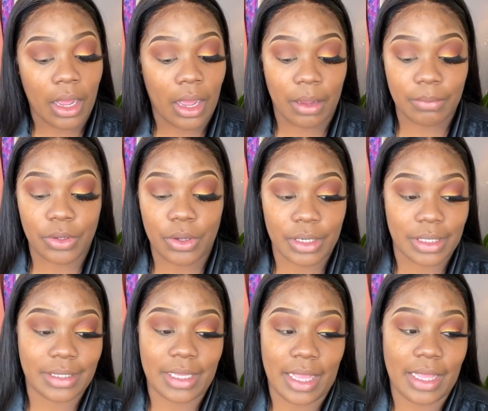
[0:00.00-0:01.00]
I'm
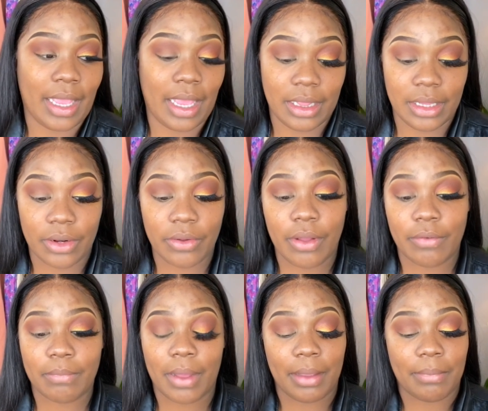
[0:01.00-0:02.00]
gonna take a little
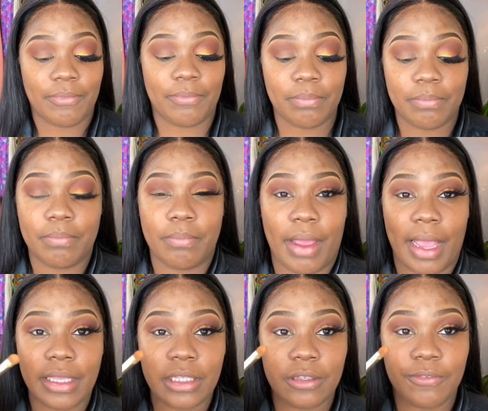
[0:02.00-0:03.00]
of my
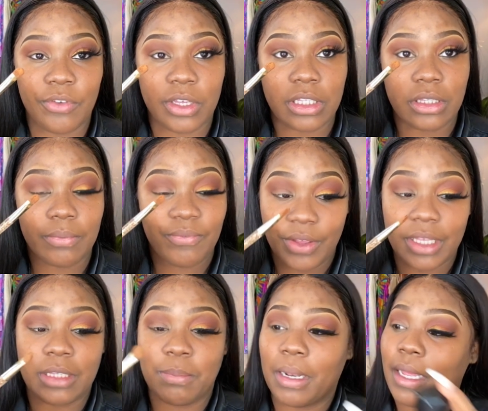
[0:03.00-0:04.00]
MAC
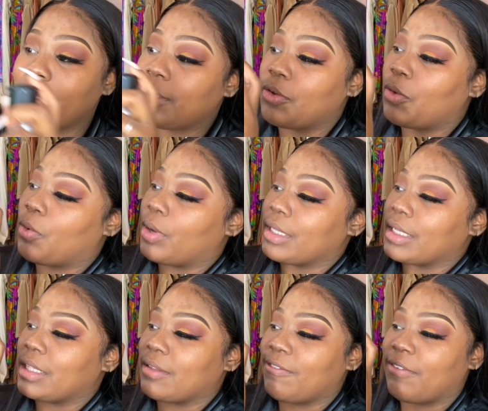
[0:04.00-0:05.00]
Fix Plus on
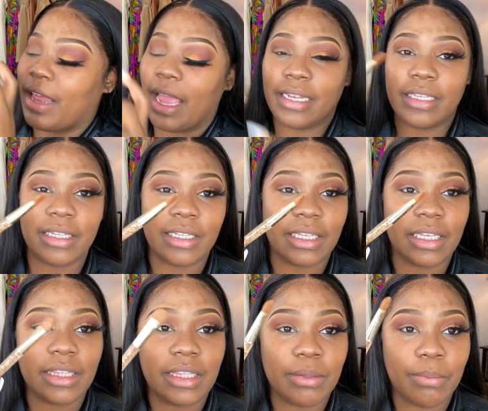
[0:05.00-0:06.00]
this flat
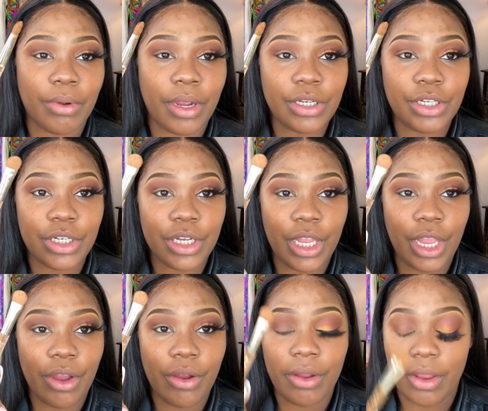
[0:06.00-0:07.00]
dense brush
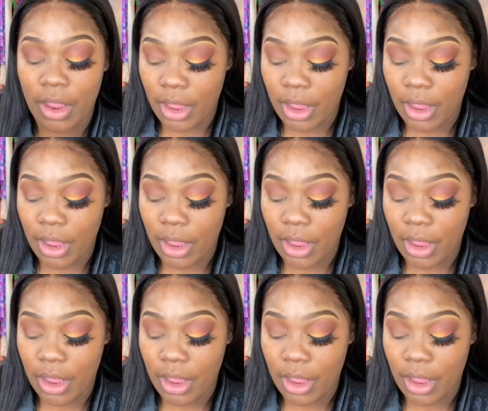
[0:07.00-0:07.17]
here